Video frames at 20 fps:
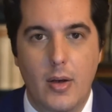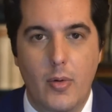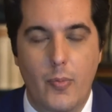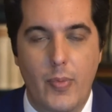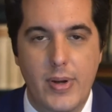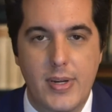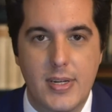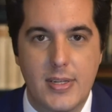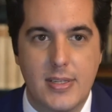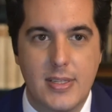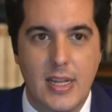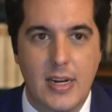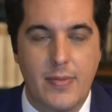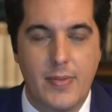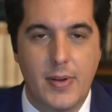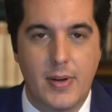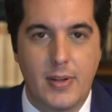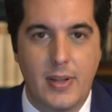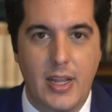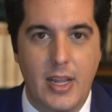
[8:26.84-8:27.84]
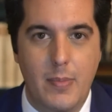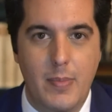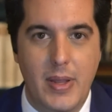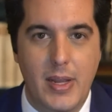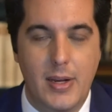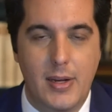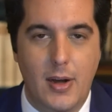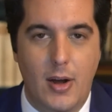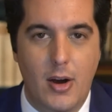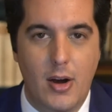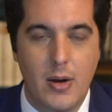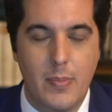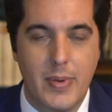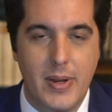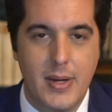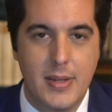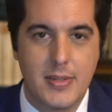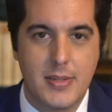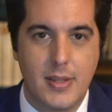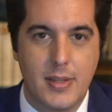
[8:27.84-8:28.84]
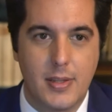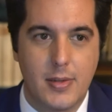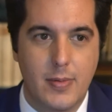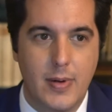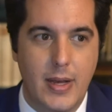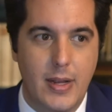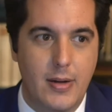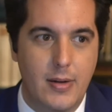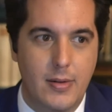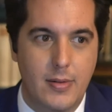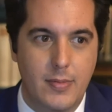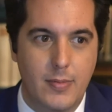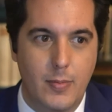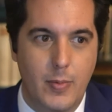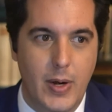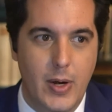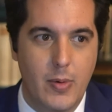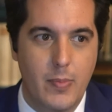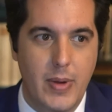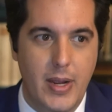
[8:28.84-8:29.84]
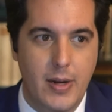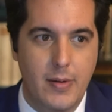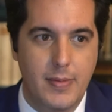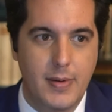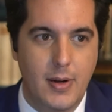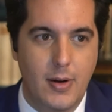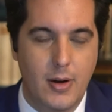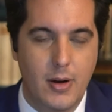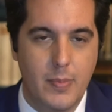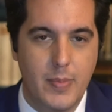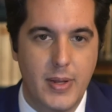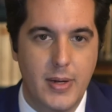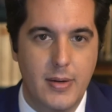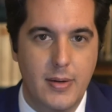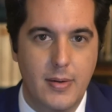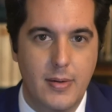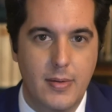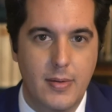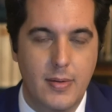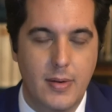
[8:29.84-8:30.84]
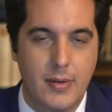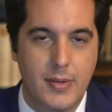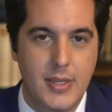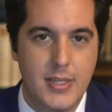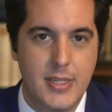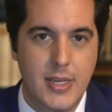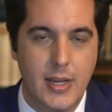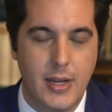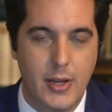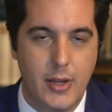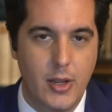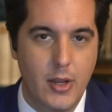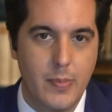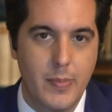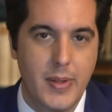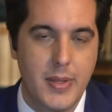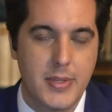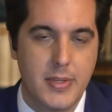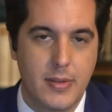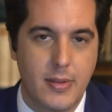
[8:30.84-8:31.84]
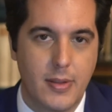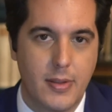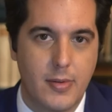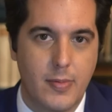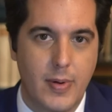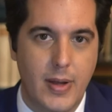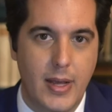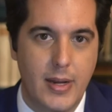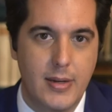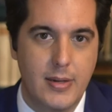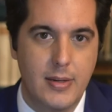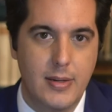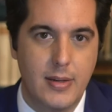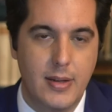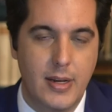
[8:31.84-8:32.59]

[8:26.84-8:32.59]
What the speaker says: Which is that if they're claiming carbon is the threat and we're made of carbon, are they saying humans are the threat?